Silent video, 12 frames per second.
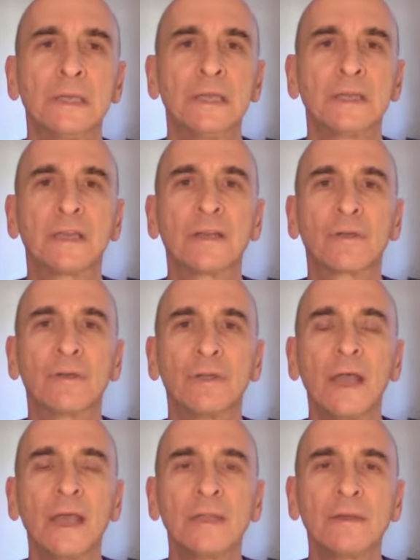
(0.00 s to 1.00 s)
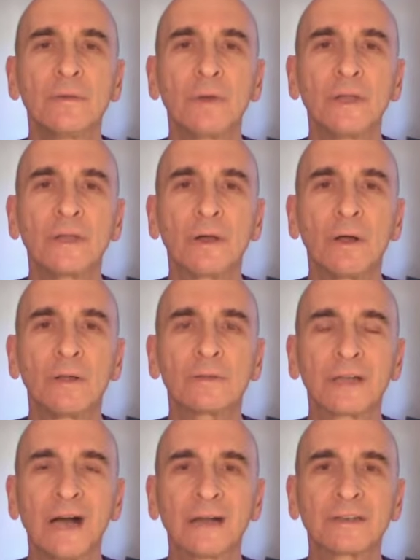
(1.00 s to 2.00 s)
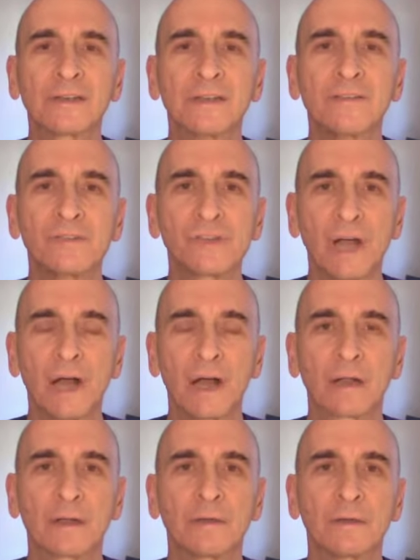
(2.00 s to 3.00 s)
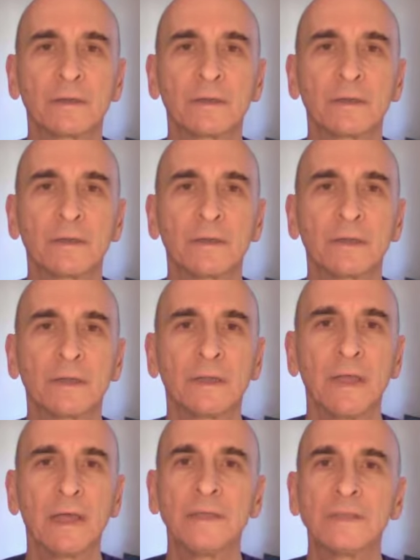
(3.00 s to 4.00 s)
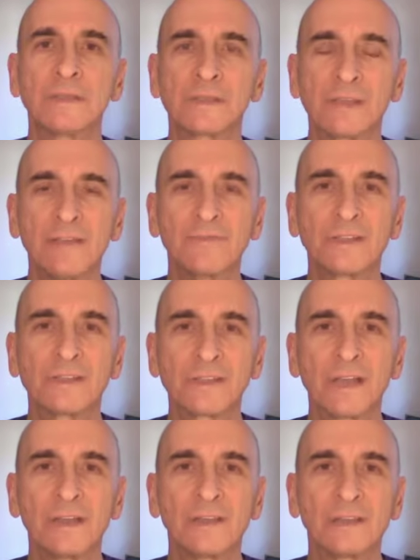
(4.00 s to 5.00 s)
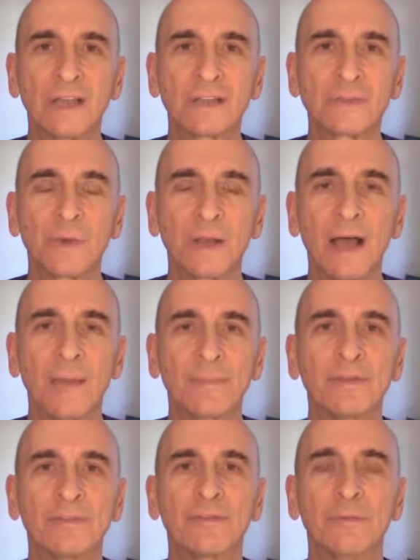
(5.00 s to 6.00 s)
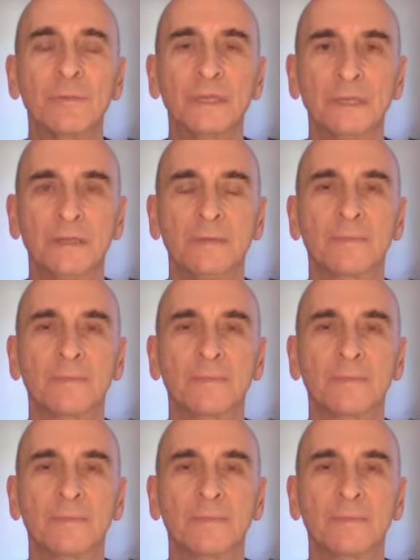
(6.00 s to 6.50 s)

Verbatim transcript: it can create what he called cognitive shock. And it's safe to say that that's what happened for me.